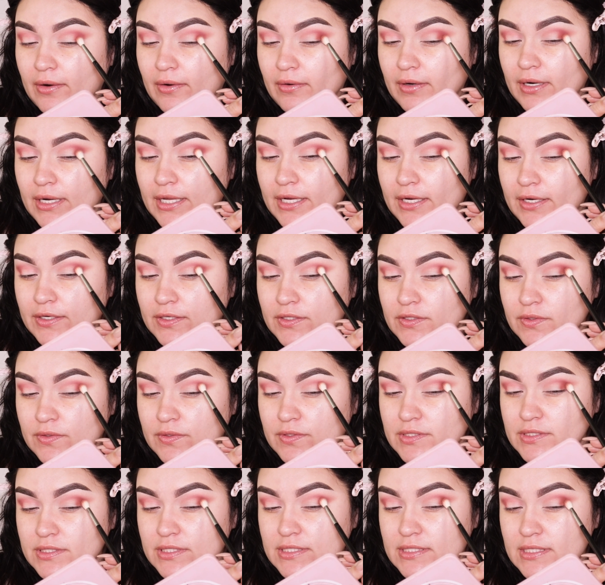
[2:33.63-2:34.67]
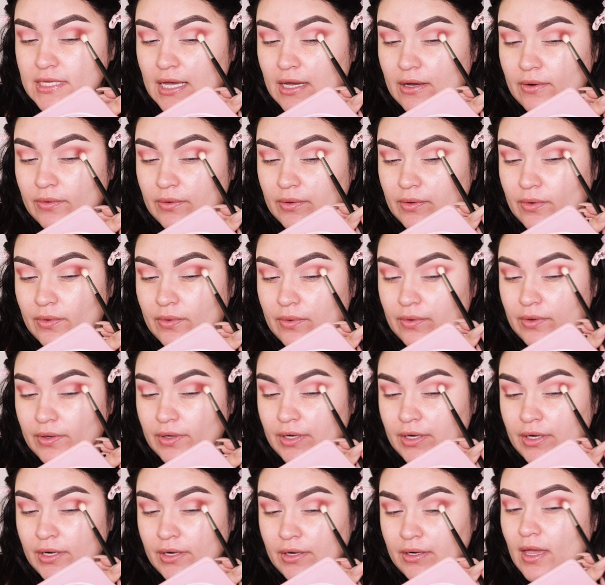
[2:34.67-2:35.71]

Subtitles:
right here towards this outer corner.